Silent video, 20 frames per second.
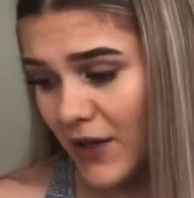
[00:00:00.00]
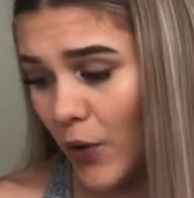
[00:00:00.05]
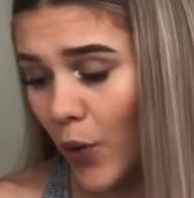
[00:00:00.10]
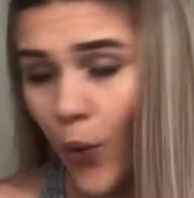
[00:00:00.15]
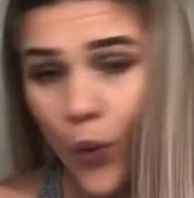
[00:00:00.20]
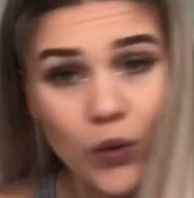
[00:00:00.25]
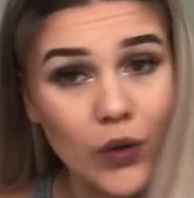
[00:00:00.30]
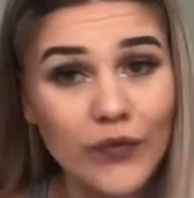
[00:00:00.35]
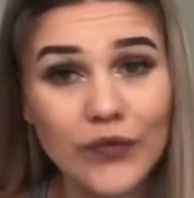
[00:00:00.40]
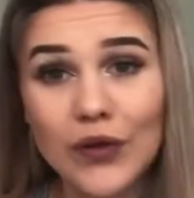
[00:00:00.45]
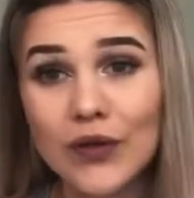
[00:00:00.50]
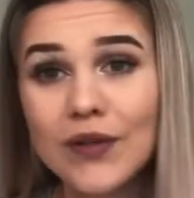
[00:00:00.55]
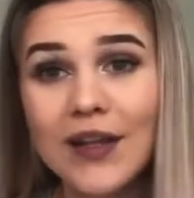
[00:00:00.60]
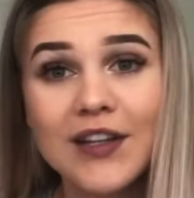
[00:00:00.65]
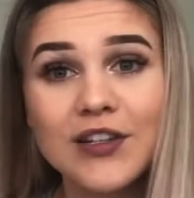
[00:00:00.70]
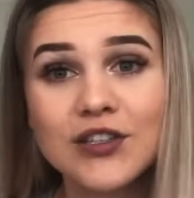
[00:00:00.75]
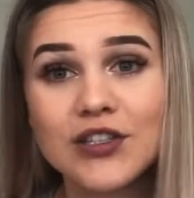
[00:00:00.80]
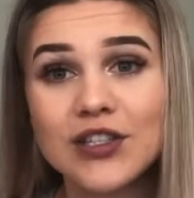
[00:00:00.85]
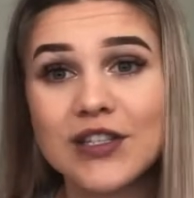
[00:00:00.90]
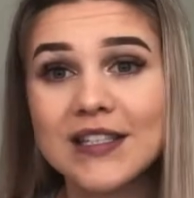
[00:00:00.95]
all of your
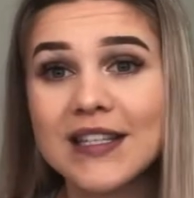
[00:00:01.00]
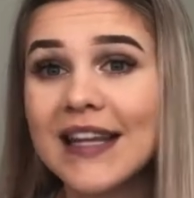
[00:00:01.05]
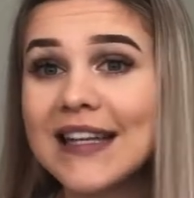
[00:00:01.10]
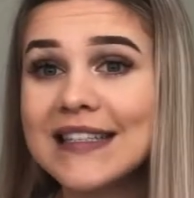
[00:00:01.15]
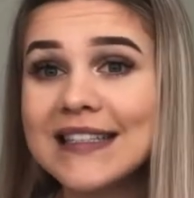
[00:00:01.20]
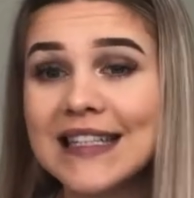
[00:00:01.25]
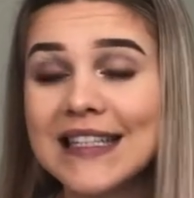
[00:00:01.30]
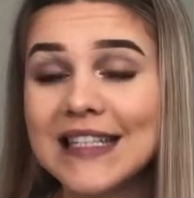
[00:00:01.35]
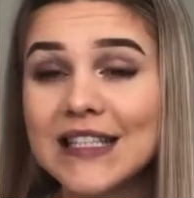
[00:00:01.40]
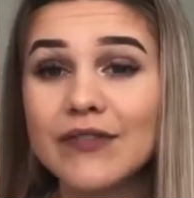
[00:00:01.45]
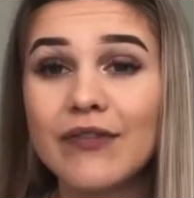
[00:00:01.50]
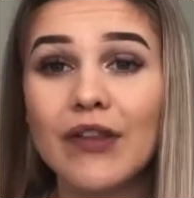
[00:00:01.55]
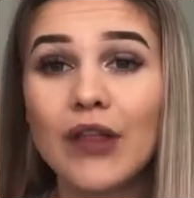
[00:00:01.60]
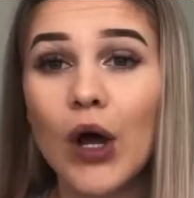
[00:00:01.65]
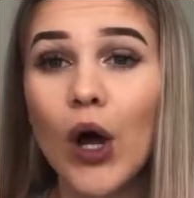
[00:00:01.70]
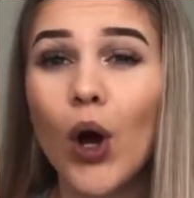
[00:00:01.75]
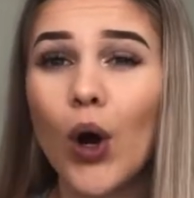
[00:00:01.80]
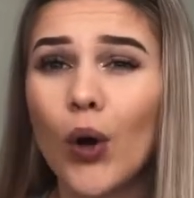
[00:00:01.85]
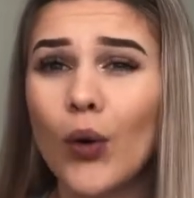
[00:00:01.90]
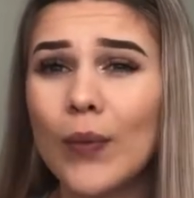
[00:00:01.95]
lunches and dinners for
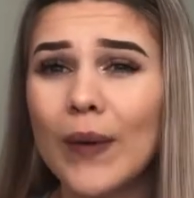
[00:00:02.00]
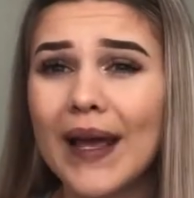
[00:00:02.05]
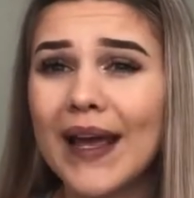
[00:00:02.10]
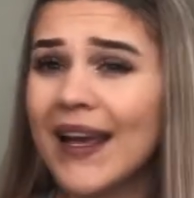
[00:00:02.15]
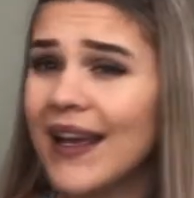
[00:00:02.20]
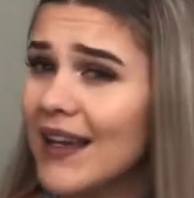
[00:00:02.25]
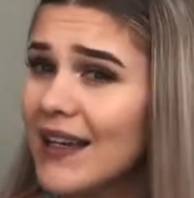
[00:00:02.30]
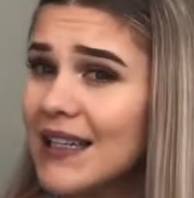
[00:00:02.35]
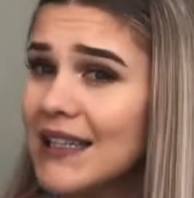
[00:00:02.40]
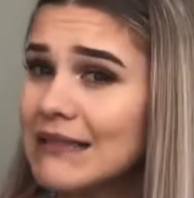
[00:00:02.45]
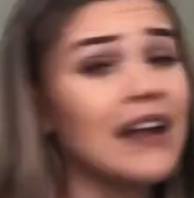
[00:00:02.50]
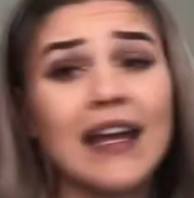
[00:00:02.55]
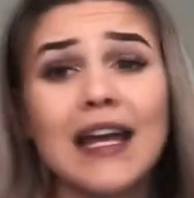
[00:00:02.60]
the whole week.